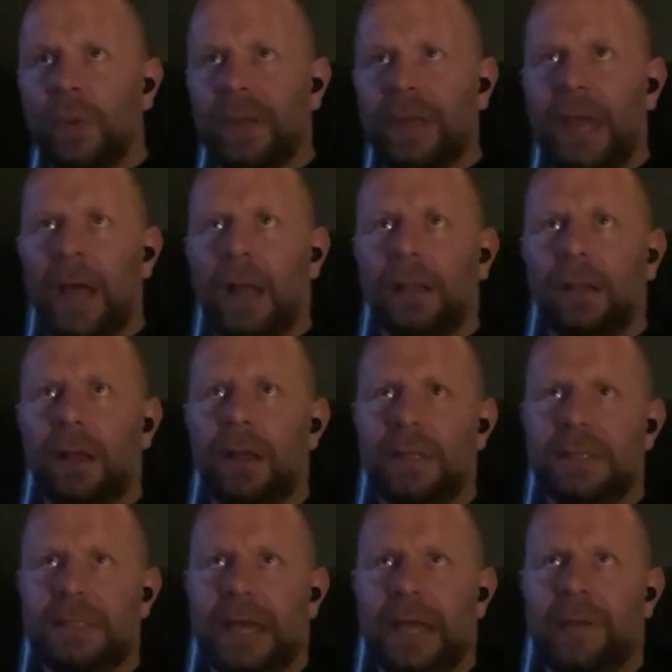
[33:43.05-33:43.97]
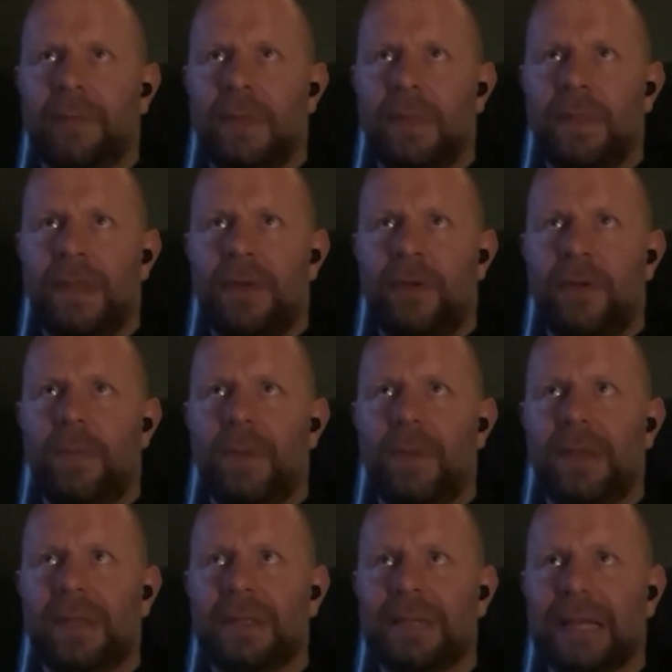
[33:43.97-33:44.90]
will get a lot of time in
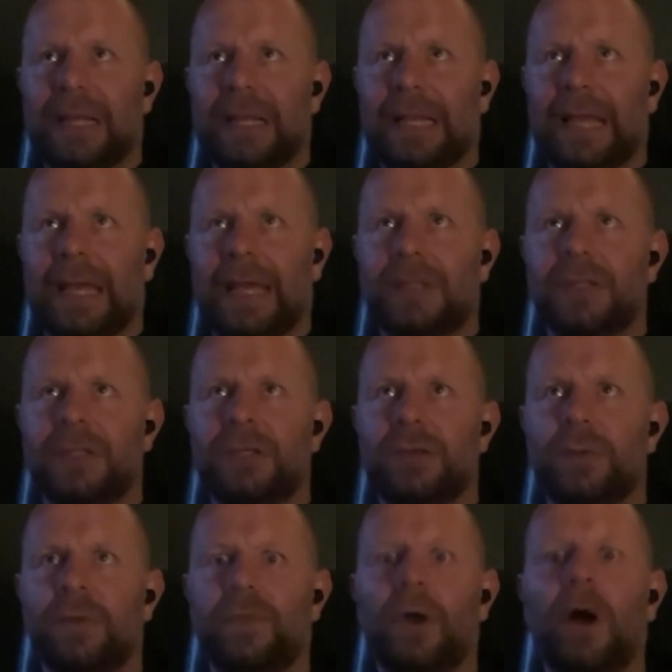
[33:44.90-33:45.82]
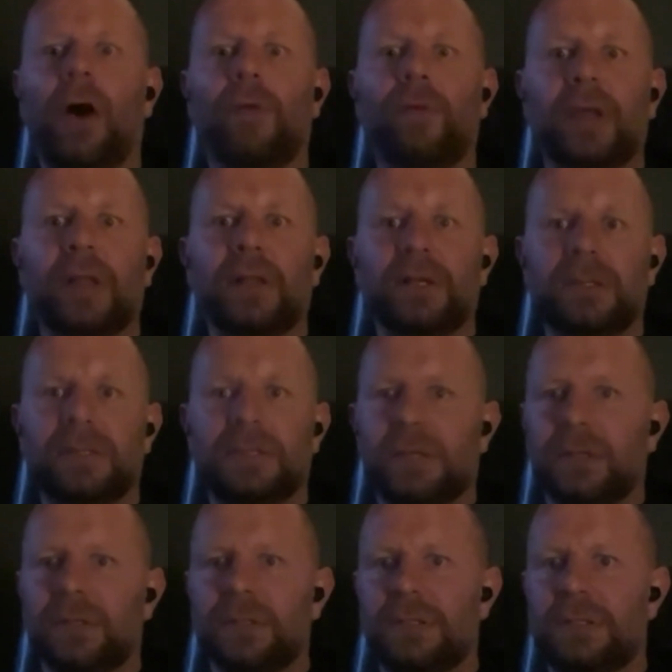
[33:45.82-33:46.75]
therapy is clients who have got a real
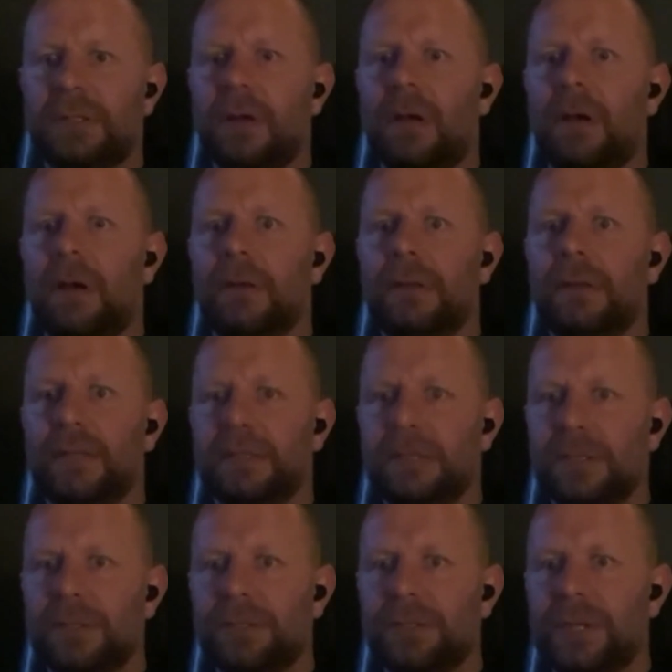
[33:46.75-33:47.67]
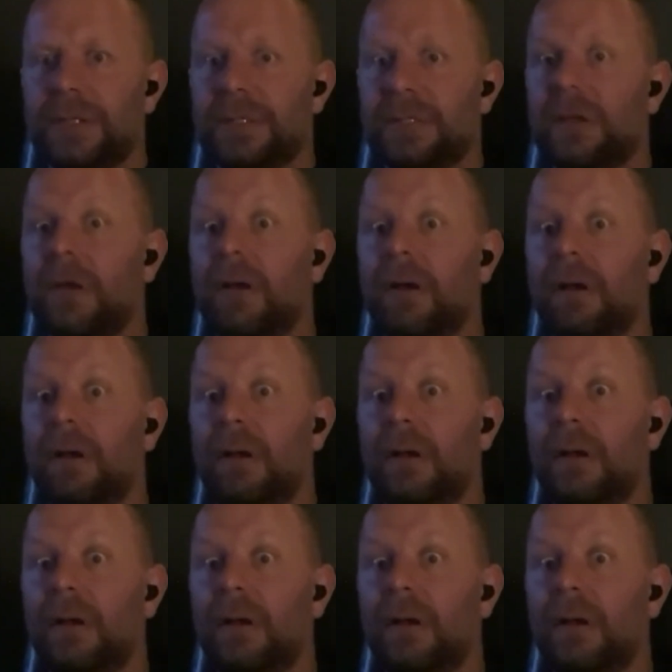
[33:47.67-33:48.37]
disgust or disinterest or